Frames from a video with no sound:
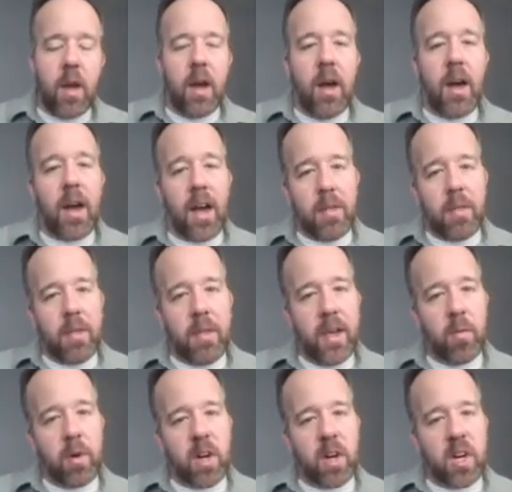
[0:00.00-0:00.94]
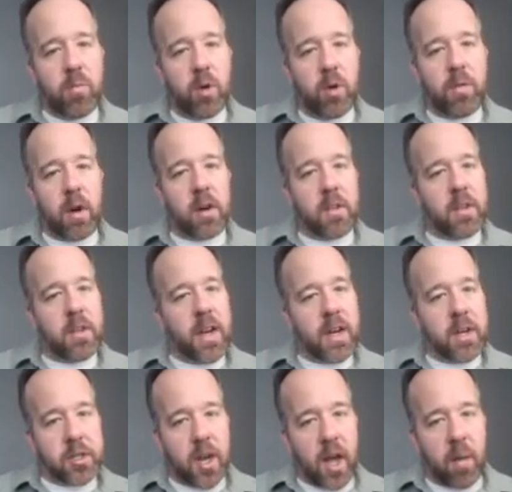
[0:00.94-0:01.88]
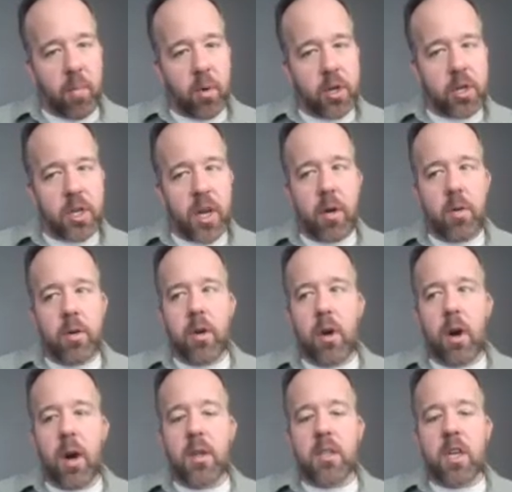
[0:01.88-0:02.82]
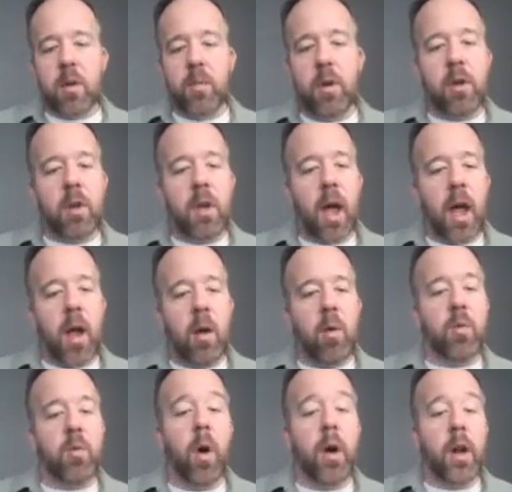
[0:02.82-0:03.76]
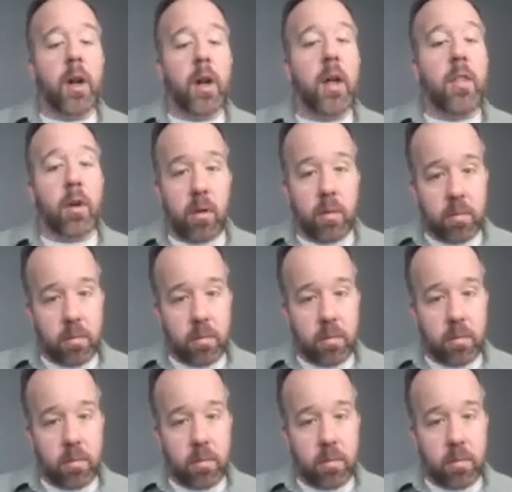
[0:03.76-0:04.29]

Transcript: And then we're going to move on to the next step, which is how neurons communicate with one another.